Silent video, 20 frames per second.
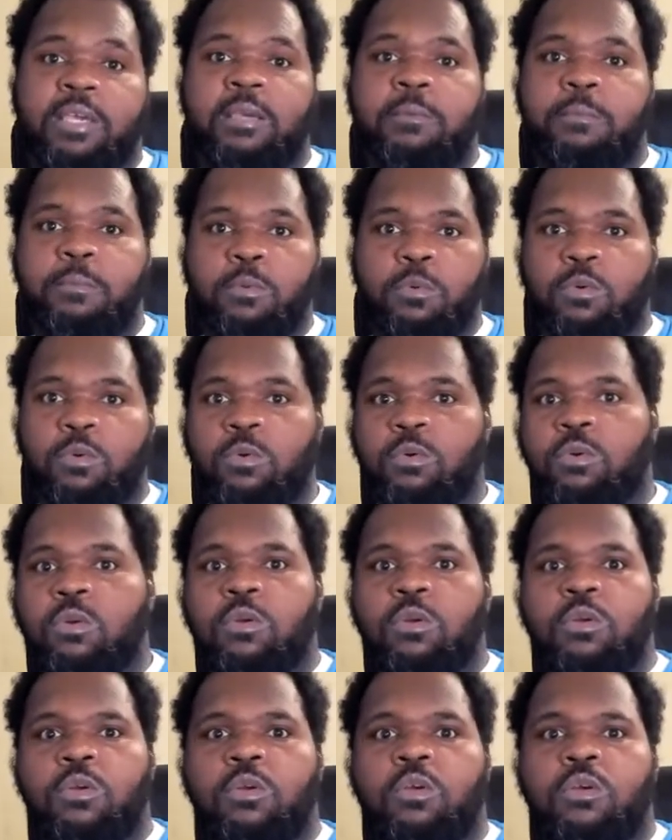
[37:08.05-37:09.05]
people
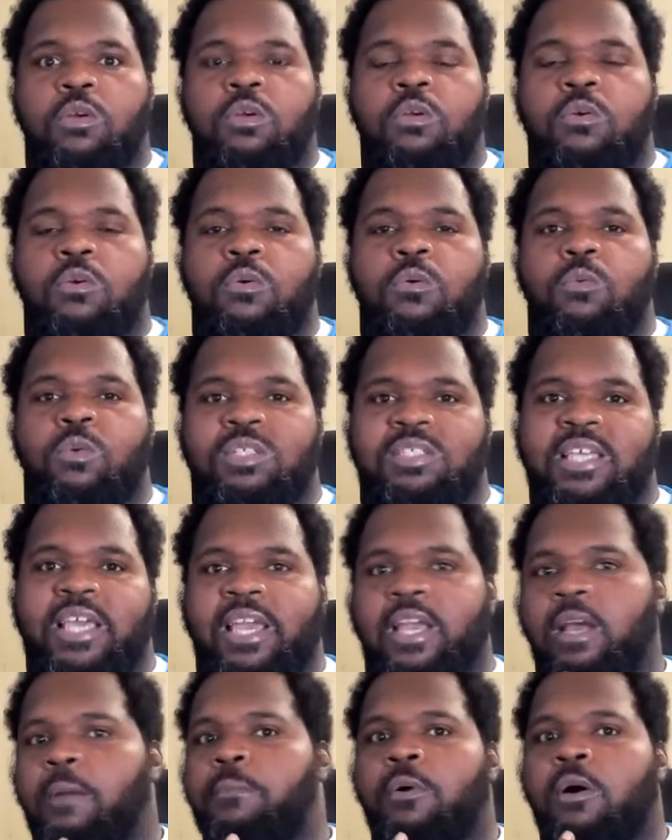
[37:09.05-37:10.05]
would
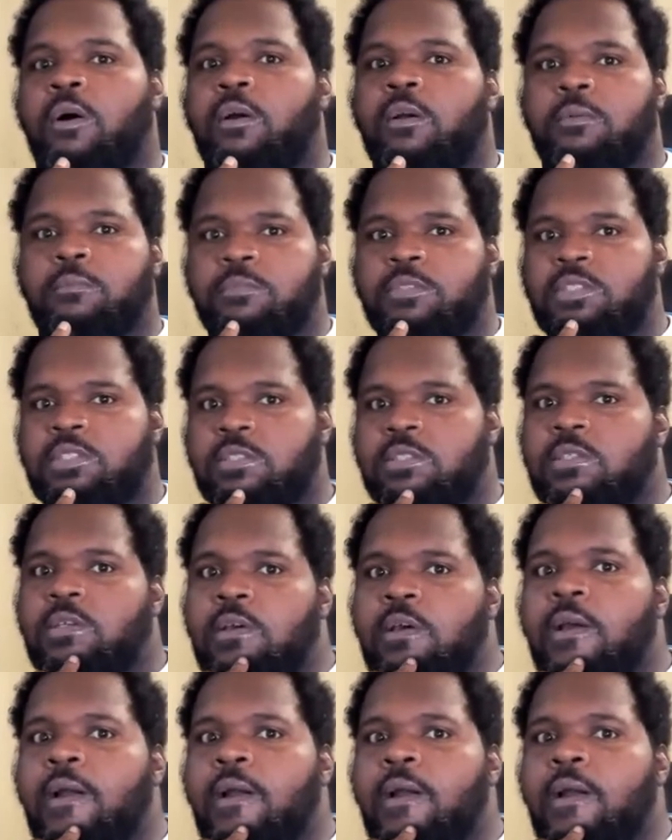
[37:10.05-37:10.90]
take up arms.